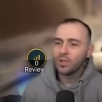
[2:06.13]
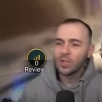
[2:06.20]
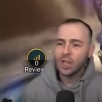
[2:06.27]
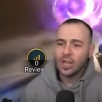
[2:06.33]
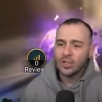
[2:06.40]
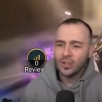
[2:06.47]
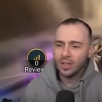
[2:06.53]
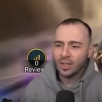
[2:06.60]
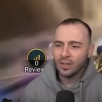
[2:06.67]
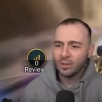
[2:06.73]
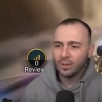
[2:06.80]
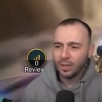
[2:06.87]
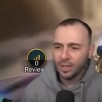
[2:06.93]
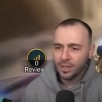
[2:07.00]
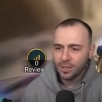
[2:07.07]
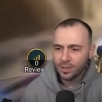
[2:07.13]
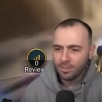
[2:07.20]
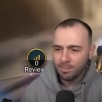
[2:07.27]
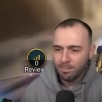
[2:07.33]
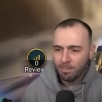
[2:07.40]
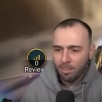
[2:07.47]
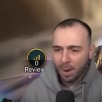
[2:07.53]
changing into this
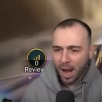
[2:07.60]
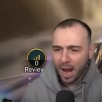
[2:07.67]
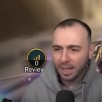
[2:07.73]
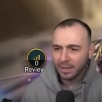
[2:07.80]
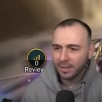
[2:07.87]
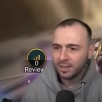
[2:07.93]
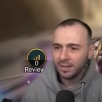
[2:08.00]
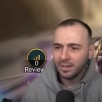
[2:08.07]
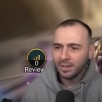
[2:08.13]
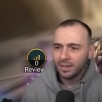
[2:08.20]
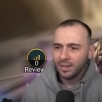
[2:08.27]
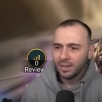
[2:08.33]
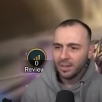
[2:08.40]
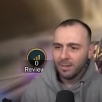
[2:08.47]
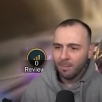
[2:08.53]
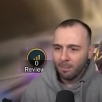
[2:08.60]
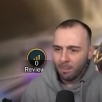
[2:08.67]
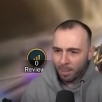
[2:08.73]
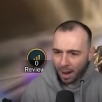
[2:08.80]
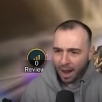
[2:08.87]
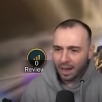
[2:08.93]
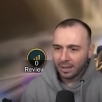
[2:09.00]
bad,
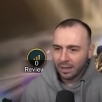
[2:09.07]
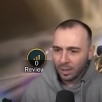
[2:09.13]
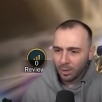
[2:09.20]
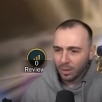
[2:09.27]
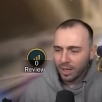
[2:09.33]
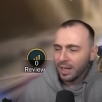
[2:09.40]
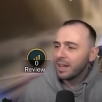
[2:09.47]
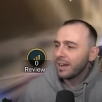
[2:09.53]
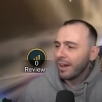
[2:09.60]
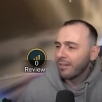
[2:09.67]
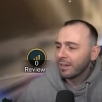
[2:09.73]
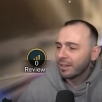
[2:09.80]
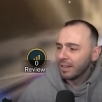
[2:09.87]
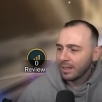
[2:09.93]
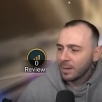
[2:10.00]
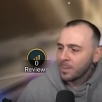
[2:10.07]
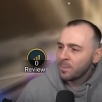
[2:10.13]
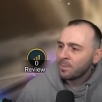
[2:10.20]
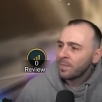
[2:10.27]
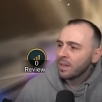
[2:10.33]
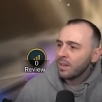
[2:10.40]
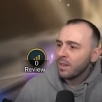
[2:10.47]
bad looking character.
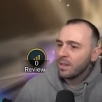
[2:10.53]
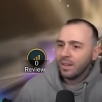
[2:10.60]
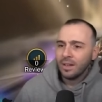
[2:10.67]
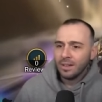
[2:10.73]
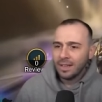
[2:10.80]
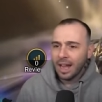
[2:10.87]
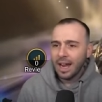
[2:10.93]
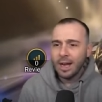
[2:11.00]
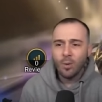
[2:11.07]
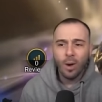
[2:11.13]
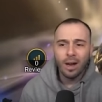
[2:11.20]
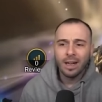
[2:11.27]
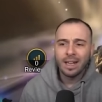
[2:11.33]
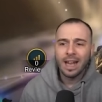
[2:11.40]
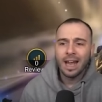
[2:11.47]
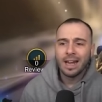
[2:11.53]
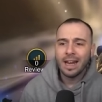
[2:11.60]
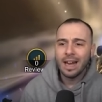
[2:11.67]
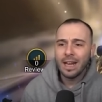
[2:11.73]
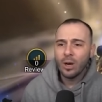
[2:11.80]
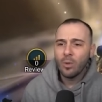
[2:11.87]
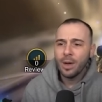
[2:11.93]
The A1 again,
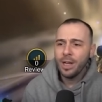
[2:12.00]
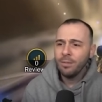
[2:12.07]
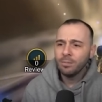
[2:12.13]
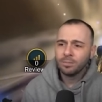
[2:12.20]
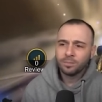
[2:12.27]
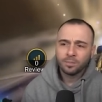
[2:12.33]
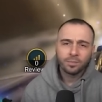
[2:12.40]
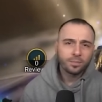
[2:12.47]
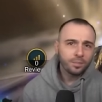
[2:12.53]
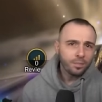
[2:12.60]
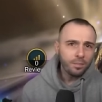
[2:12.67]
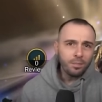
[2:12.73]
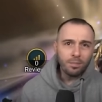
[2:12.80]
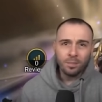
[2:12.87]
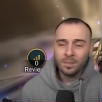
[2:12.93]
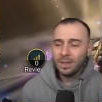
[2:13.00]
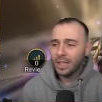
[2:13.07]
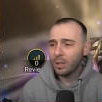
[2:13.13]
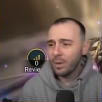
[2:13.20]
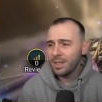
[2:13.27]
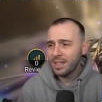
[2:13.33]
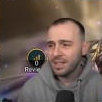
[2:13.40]
AoE,
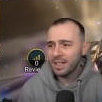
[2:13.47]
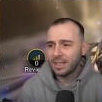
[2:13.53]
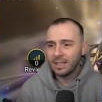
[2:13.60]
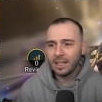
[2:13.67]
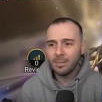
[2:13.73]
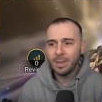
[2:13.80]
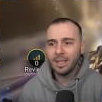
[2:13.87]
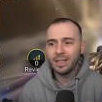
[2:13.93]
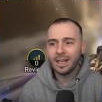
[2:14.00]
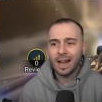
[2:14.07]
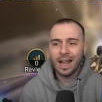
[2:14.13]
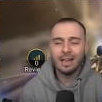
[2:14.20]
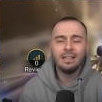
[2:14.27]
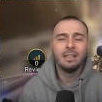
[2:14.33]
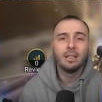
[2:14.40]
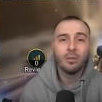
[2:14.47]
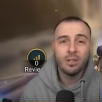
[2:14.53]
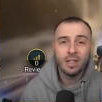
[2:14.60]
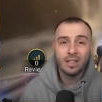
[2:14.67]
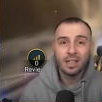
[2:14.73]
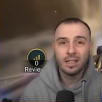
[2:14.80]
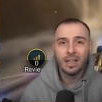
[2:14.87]
decreases the turn meter and it
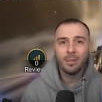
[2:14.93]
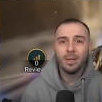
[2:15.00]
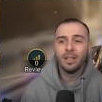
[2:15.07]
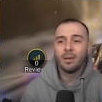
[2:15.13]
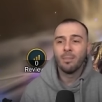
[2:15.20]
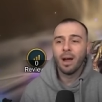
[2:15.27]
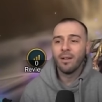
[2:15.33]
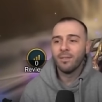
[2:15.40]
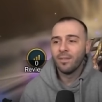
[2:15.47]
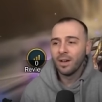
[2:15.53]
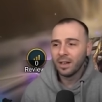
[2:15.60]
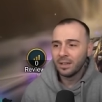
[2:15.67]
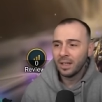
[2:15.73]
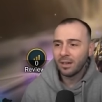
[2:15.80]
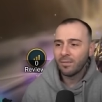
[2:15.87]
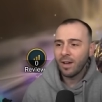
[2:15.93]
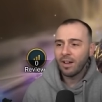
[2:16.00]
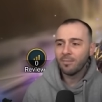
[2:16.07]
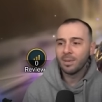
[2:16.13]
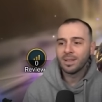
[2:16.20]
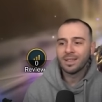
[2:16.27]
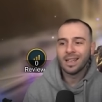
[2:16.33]
decreases the turn meter by a further
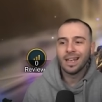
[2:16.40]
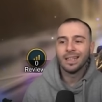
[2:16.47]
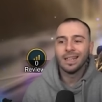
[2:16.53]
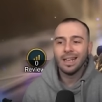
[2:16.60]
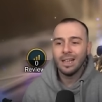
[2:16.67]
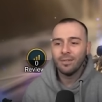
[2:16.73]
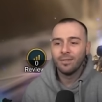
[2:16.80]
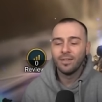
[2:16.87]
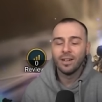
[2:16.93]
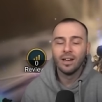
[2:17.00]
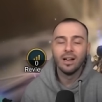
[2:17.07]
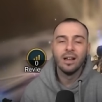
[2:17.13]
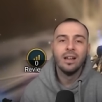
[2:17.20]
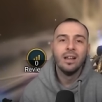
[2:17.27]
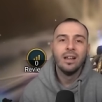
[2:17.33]
5% if uh,